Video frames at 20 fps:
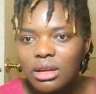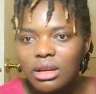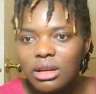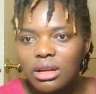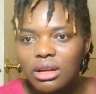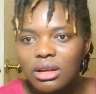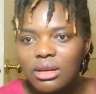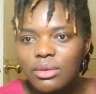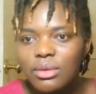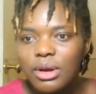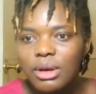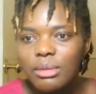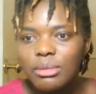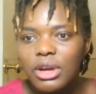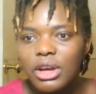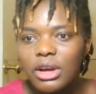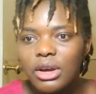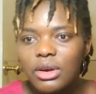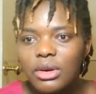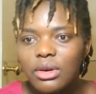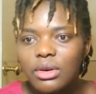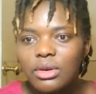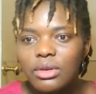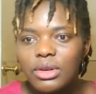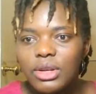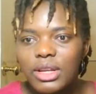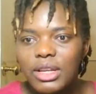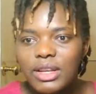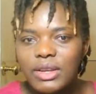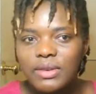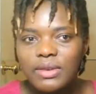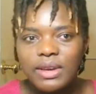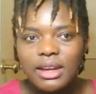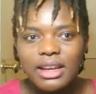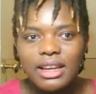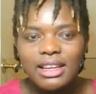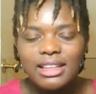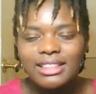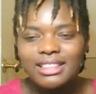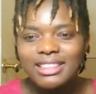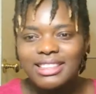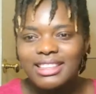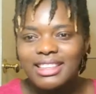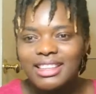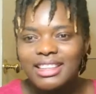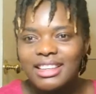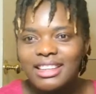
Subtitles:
Cuomo, right.